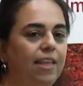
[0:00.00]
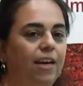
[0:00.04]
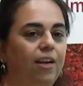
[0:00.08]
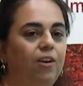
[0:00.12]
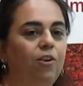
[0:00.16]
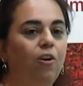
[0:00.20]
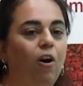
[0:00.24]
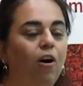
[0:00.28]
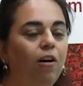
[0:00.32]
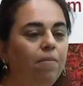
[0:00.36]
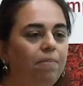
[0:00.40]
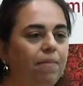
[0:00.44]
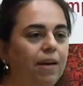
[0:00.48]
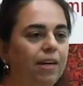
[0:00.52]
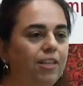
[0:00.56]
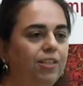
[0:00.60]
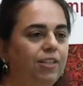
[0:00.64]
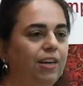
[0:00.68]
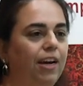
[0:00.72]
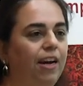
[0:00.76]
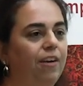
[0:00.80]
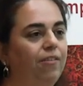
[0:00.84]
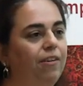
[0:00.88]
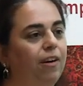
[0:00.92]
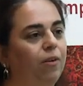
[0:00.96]
the non-Mesha
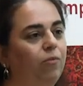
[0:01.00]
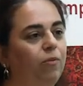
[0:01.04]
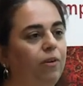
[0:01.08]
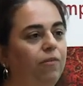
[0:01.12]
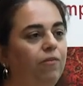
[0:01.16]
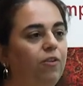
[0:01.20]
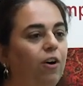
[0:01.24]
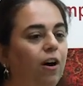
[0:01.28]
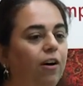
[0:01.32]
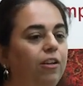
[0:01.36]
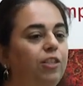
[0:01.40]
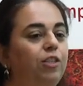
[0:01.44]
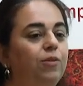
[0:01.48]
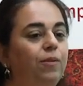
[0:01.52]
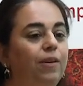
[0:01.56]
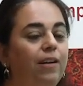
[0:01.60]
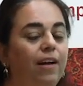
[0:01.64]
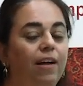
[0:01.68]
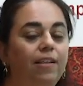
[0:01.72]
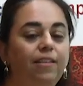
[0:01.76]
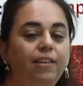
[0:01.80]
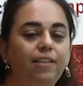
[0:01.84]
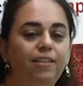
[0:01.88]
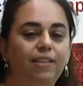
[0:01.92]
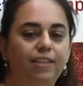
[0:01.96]
area, we've gone to
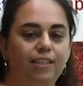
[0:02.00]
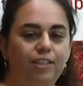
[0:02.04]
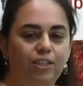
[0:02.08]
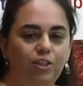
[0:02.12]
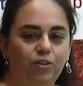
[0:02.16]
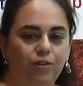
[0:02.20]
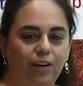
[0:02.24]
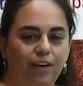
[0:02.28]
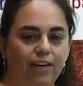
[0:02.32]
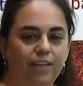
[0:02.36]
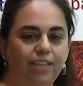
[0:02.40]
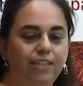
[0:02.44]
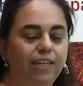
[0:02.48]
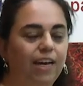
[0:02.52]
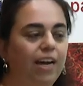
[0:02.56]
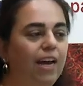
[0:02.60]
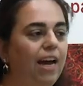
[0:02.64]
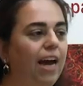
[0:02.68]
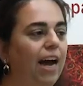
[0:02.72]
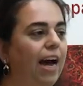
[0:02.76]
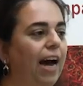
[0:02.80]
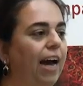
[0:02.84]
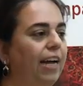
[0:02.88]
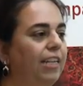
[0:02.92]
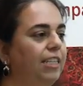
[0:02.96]
another district
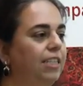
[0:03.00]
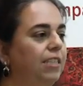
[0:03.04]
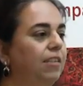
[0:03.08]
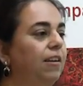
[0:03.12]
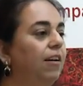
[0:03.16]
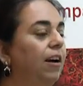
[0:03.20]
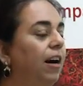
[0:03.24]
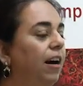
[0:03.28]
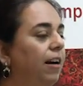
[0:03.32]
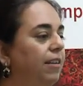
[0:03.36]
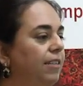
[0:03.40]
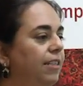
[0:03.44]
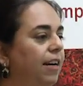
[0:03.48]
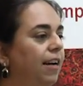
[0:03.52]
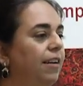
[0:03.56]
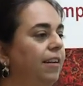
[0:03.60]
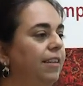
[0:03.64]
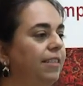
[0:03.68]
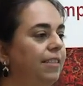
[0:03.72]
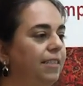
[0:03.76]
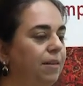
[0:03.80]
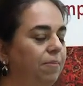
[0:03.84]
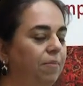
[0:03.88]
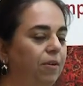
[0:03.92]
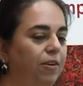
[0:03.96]
and done a
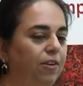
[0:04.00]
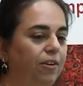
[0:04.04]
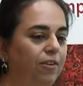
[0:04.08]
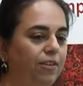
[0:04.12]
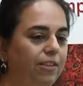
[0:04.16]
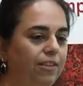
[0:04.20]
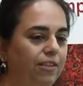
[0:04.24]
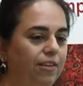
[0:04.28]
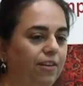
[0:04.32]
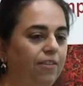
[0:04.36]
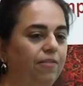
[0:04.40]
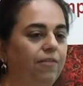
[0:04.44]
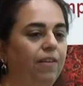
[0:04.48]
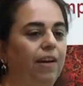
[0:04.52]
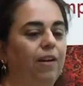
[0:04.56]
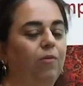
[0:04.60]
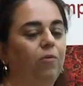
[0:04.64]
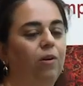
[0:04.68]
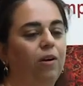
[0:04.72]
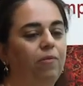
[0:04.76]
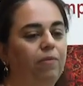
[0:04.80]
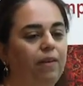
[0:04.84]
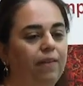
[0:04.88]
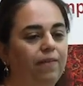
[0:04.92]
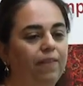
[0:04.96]
similar survey
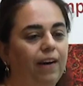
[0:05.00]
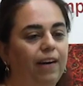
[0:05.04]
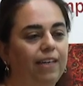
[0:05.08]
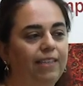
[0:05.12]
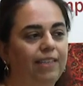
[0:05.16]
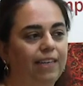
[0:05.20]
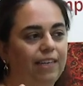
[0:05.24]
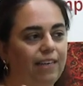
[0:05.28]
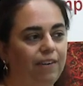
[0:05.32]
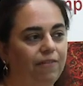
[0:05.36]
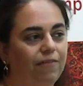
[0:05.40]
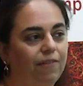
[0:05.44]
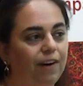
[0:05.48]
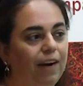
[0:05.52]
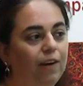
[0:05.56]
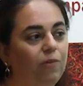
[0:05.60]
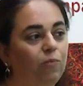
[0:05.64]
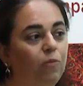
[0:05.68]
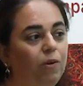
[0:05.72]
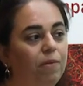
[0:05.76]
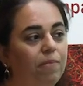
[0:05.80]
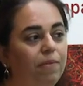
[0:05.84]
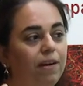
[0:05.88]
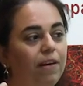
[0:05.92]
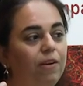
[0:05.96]
where we've identified
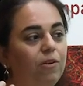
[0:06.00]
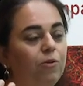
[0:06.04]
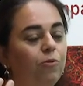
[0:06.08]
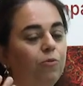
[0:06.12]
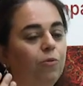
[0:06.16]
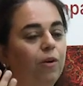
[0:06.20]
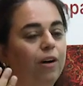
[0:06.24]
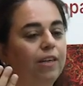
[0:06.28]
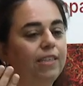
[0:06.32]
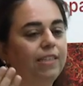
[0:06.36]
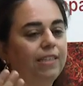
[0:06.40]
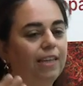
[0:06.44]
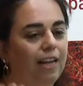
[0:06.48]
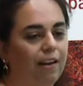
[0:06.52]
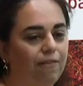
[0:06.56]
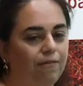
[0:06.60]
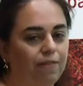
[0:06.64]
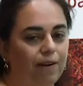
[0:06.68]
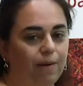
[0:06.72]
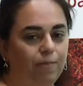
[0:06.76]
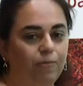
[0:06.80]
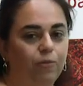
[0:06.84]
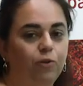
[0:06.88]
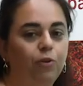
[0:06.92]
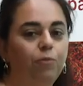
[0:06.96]
women who are
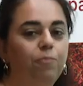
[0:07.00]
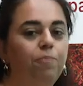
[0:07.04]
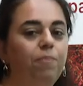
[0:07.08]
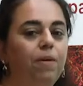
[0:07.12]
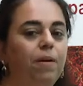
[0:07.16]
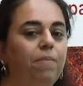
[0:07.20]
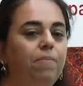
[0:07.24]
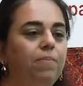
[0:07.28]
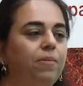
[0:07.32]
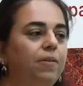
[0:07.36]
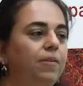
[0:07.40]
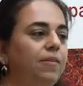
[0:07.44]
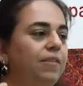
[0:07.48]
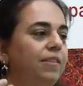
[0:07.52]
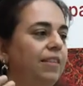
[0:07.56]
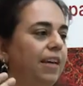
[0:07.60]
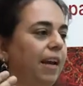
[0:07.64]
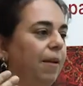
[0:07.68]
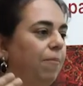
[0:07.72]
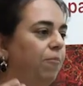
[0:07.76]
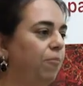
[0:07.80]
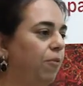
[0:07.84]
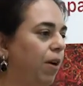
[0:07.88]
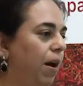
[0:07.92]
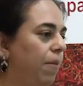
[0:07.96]
self-help group members
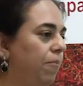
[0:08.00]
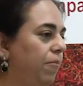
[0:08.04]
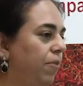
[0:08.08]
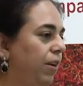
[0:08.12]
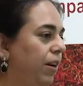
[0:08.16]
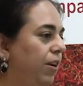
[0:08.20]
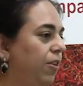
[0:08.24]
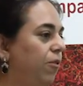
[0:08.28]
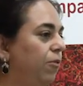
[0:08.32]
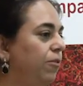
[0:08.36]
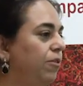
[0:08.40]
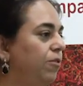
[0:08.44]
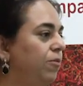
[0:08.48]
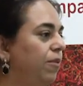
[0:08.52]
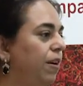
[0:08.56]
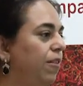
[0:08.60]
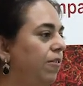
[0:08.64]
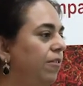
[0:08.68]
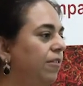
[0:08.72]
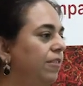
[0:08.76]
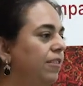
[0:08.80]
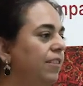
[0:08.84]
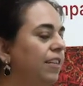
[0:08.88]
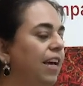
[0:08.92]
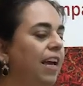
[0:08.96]
and primary goat
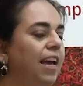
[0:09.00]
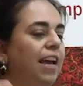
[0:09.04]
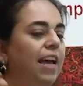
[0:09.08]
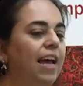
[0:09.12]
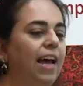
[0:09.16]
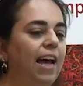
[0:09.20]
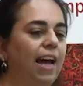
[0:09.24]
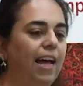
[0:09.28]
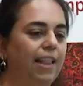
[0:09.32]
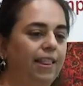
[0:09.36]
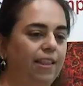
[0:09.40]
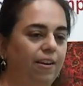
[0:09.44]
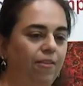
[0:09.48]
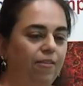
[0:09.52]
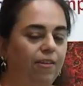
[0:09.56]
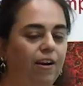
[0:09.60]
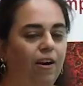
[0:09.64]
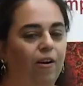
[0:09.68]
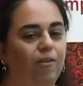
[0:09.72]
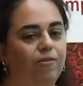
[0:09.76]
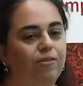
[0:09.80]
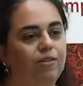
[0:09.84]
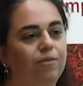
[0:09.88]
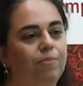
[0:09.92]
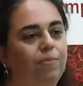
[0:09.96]
rearers, and their
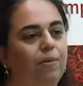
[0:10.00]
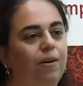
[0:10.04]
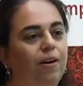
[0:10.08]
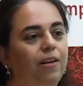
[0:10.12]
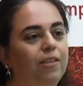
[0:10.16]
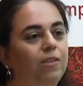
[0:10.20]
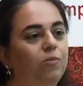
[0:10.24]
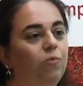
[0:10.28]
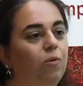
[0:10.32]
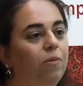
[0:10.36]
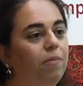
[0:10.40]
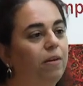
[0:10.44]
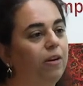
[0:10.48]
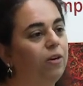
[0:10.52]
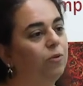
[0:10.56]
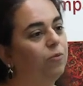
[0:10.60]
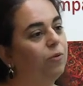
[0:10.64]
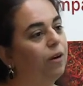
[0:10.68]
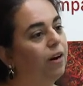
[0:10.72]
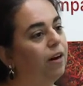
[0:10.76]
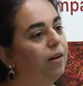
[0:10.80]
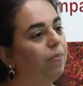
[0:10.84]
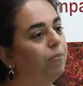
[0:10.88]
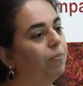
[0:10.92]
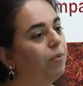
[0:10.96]
counterparts, women who
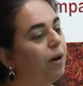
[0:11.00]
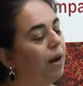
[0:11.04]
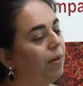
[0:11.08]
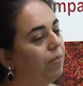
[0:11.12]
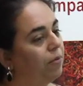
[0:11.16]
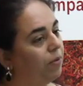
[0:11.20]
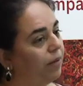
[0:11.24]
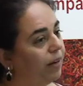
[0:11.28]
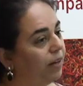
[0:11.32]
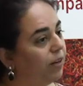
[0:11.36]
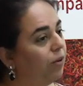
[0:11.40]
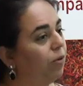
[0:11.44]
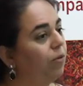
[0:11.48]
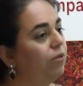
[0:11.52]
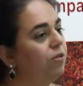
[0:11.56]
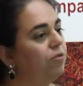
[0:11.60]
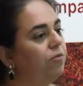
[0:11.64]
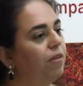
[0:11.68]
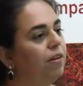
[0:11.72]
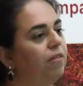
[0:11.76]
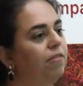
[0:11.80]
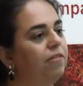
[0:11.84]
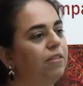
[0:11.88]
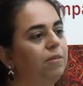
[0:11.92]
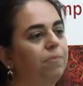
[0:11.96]
are primary goat
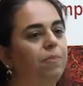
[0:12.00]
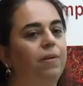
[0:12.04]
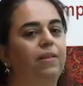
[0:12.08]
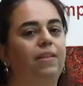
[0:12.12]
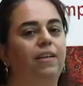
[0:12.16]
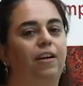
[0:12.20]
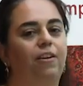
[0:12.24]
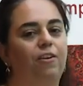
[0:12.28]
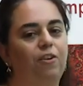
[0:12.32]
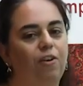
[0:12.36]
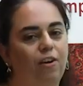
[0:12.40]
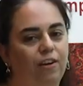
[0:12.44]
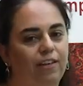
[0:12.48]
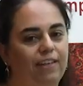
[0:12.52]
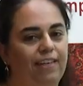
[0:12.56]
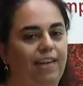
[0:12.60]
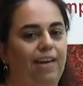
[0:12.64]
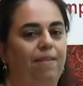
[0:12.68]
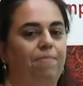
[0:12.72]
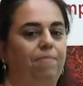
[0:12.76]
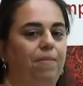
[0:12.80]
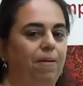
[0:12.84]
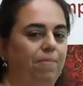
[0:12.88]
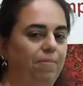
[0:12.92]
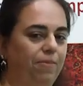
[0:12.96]
rearers, but they're not
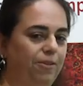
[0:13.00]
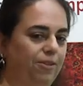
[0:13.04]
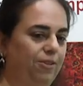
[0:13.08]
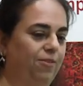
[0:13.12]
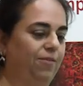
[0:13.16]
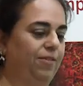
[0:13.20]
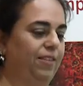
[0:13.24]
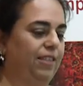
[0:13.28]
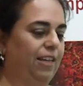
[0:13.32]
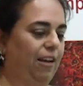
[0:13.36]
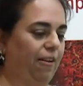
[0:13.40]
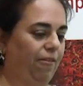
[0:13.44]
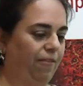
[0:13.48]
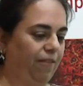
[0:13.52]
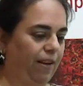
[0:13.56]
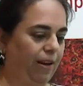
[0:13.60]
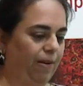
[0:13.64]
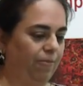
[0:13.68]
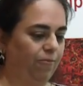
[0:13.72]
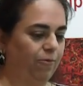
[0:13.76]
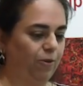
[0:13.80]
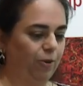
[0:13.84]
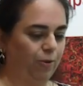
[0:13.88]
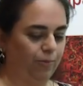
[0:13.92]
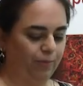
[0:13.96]
yet members of
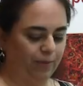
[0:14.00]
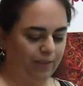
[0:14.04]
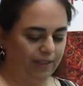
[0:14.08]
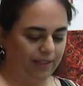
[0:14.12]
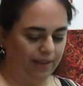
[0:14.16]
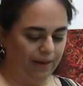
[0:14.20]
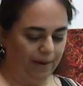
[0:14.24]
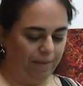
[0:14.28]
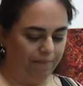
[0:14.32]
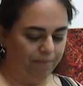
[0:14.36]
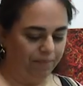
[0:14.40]
self-help groups.